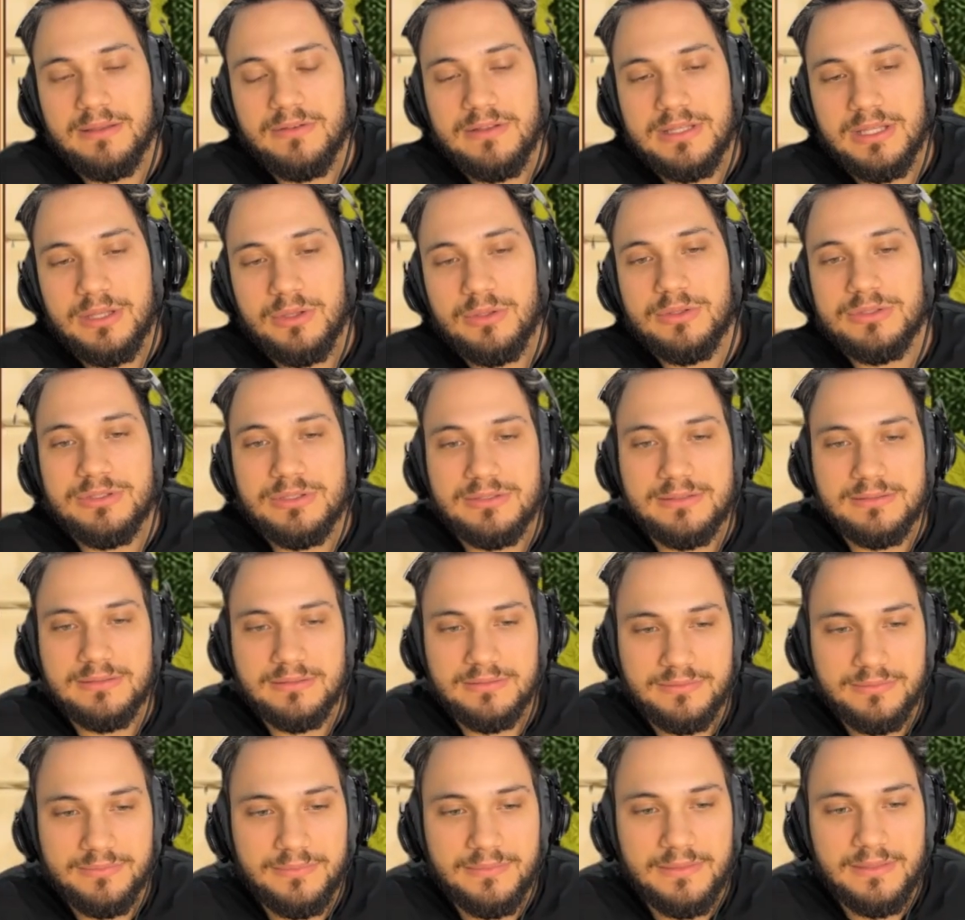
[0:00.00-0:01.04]
kills,
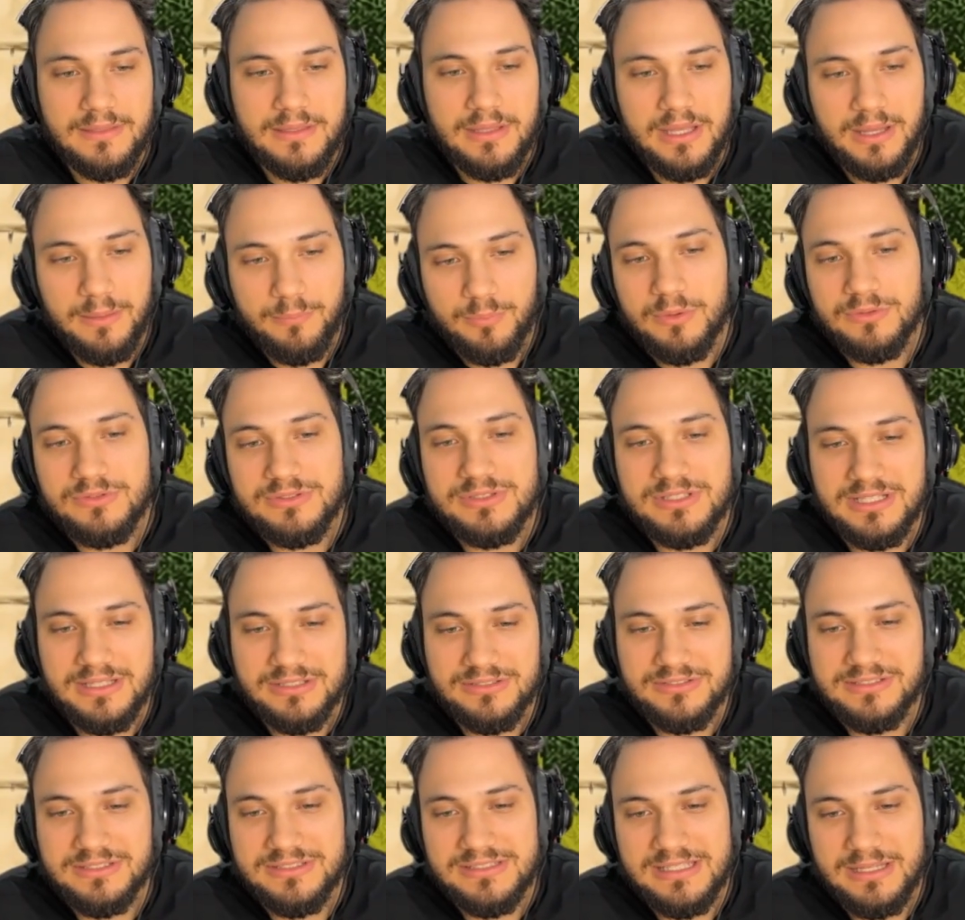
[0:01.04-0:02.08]
combo of 6
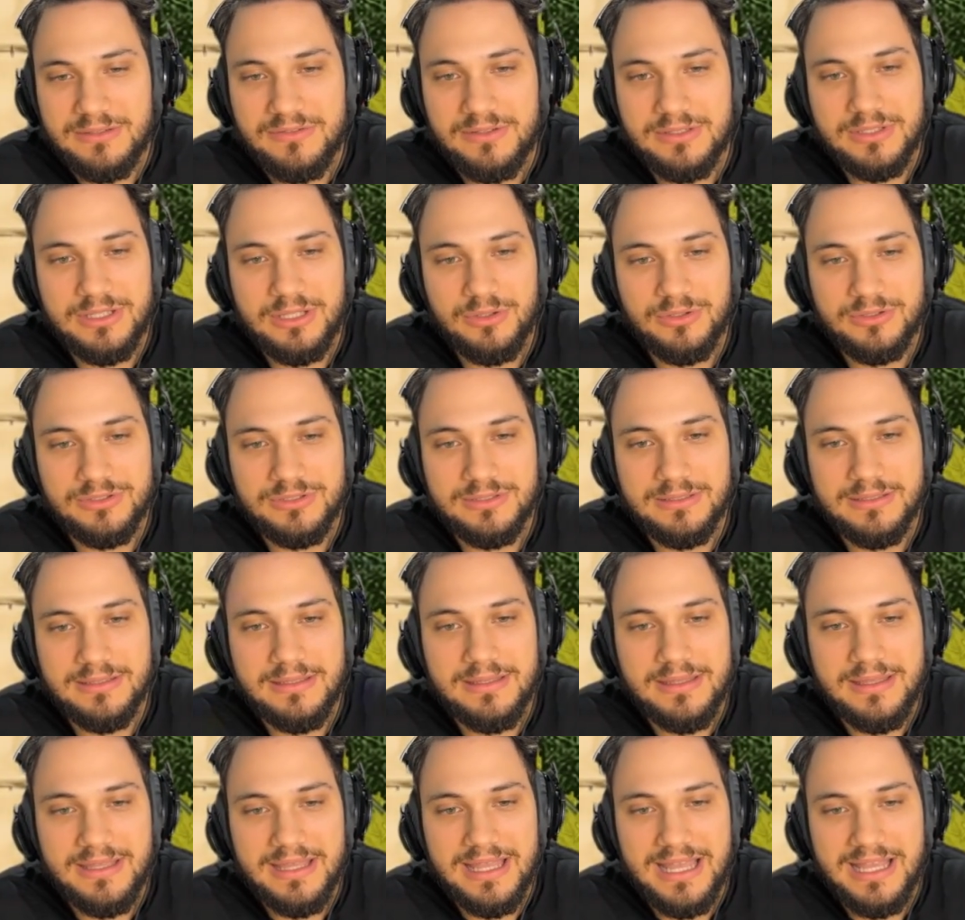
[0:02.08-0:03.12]
to 7 kills,
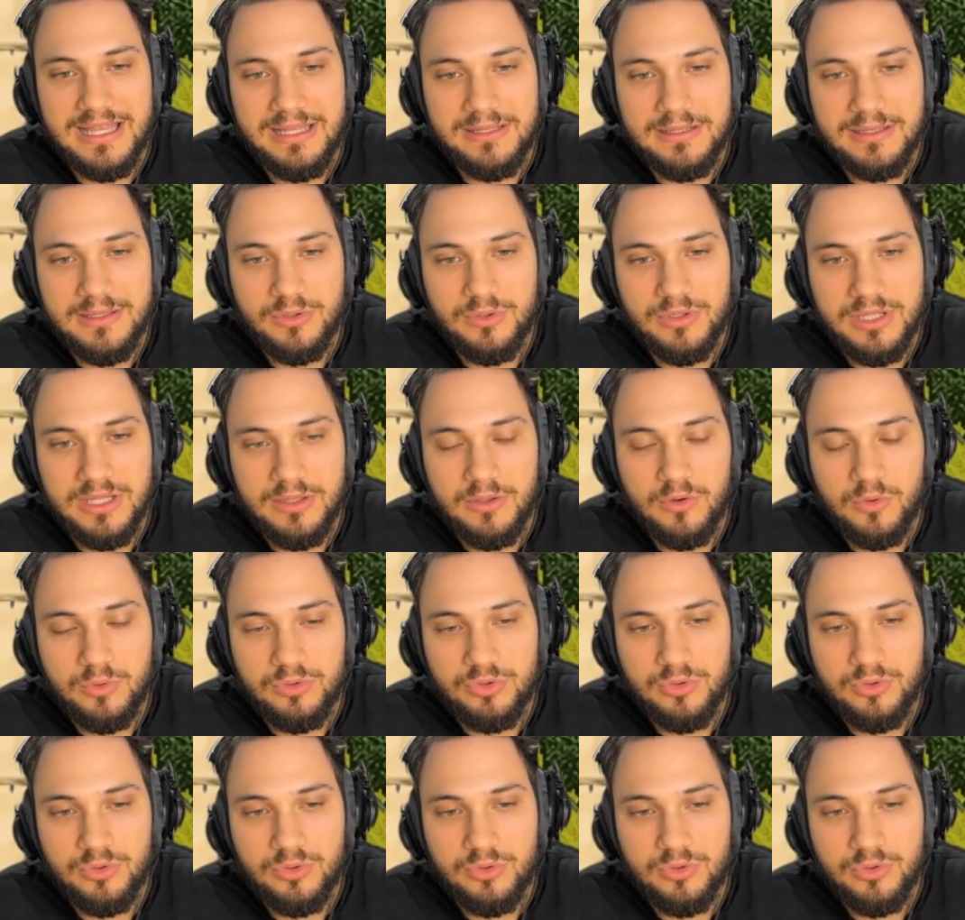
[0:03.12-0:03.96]
and you can also